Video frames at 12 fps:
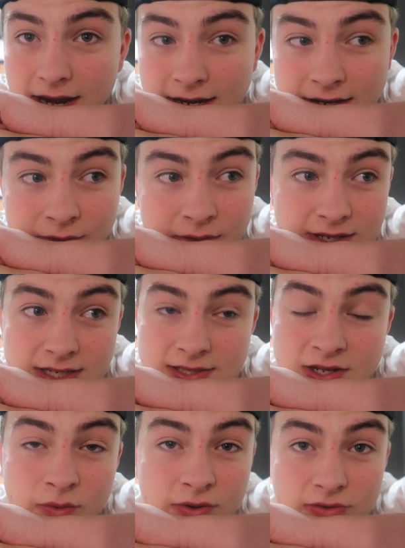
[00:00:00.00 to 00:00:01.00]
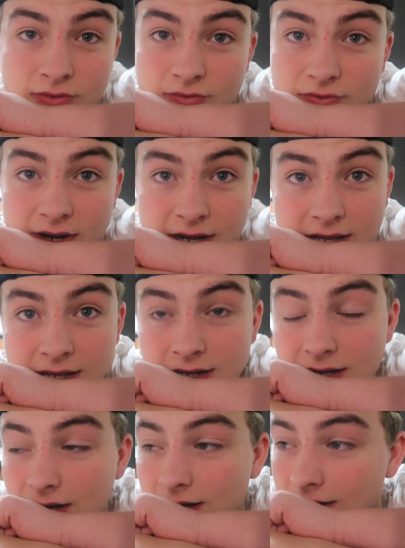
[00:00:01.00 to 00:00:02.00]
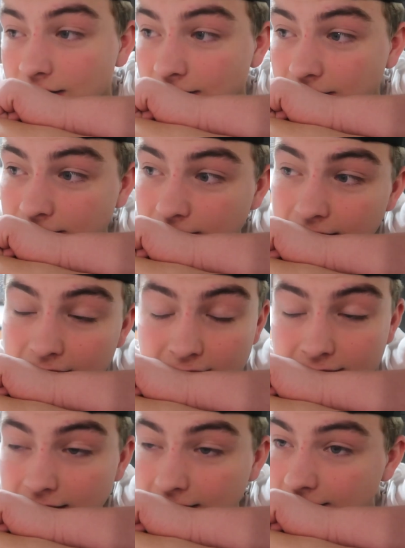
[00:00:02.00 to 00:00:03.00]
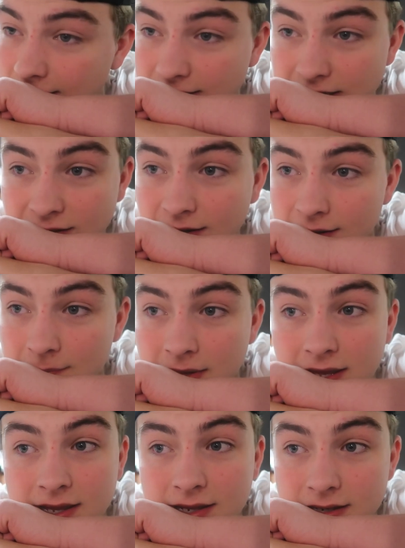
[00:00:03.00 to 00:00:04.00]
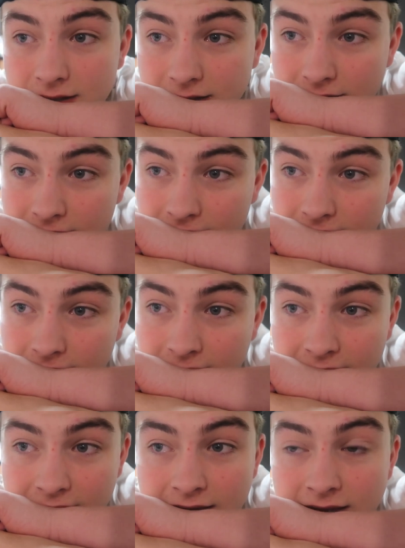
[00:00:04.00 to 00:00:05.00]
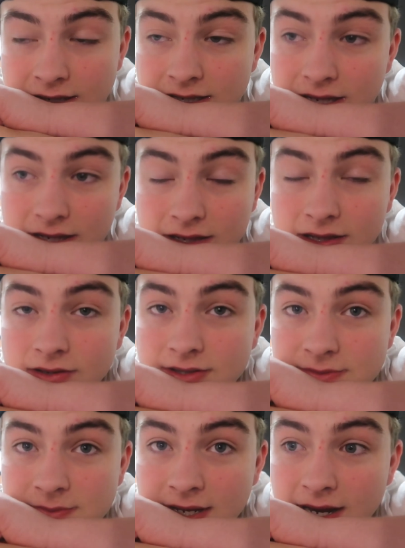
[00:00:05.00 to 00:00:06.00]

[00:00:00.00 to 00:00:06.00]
I know he's going through fucking like a ton of pain, and it kills me.